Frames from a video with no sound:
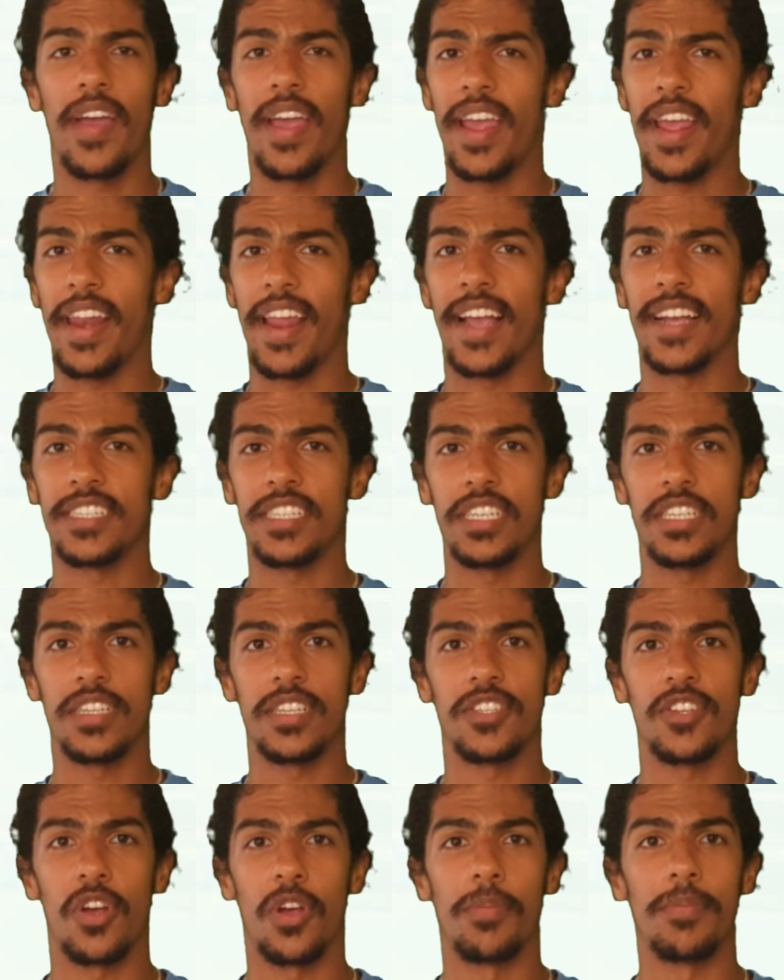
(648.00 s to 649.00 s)
it actually
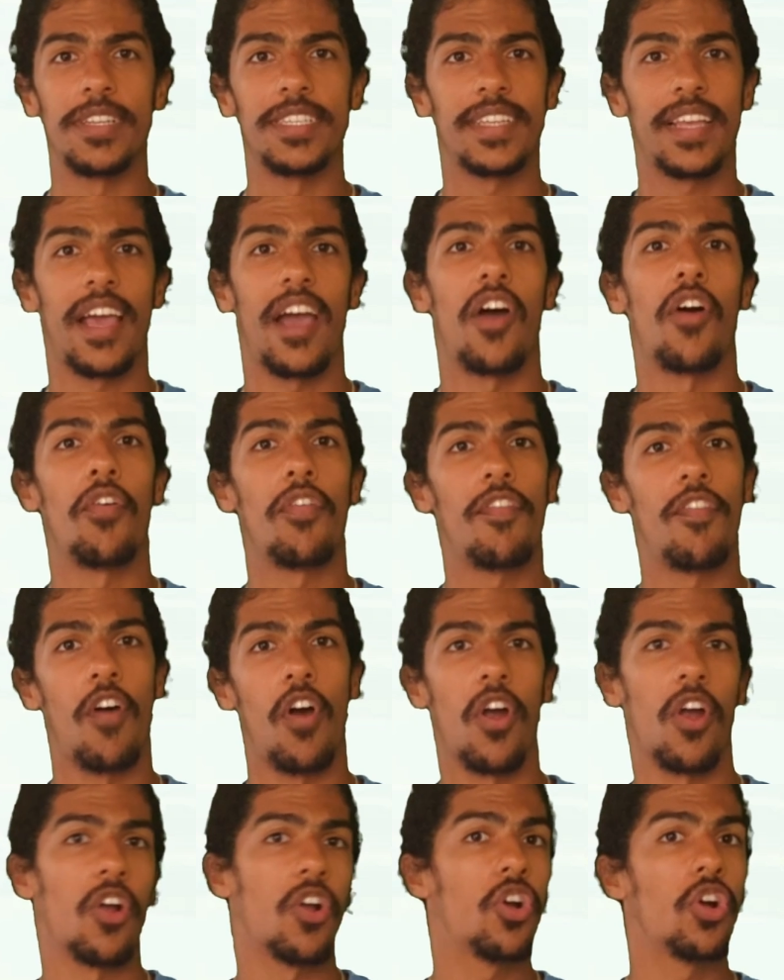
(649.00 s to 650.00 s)
determines how
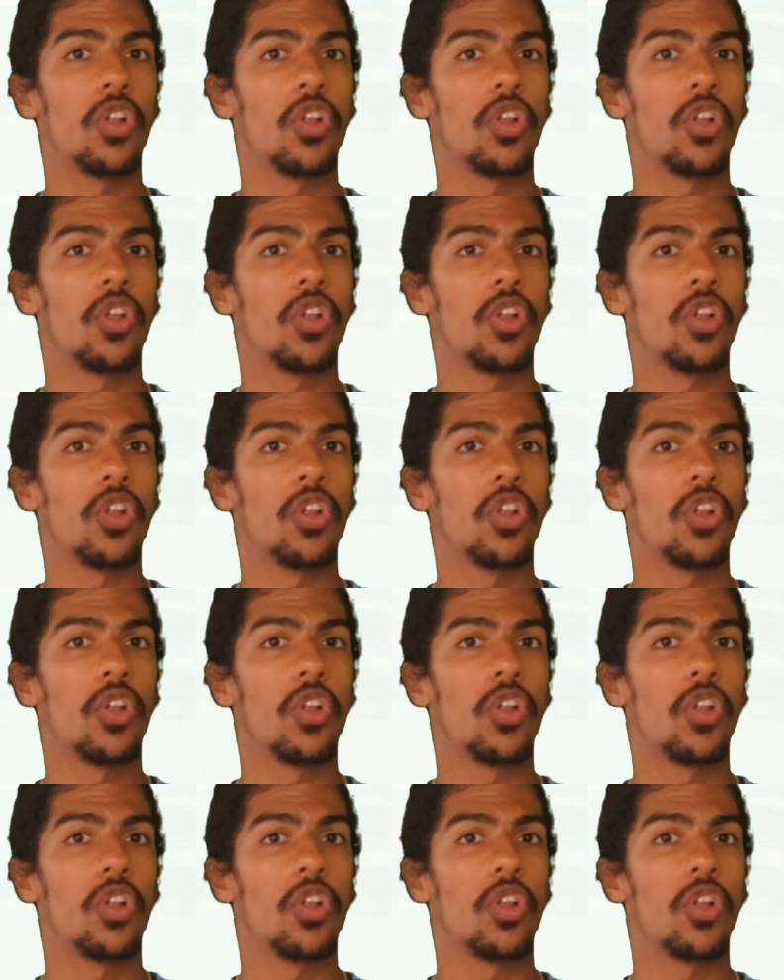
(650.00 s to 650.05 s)
far